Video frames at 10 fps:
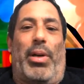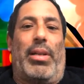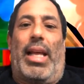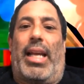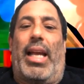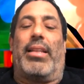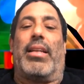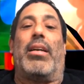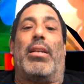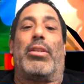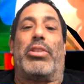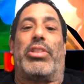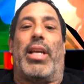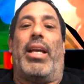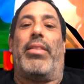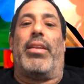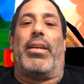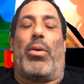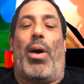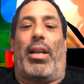Buntlack had the colors and
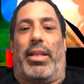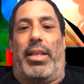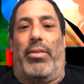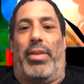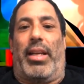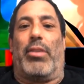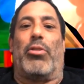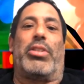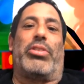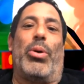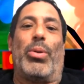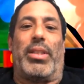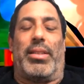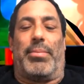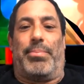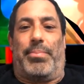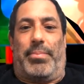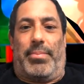the quality of like a Rust-Oleum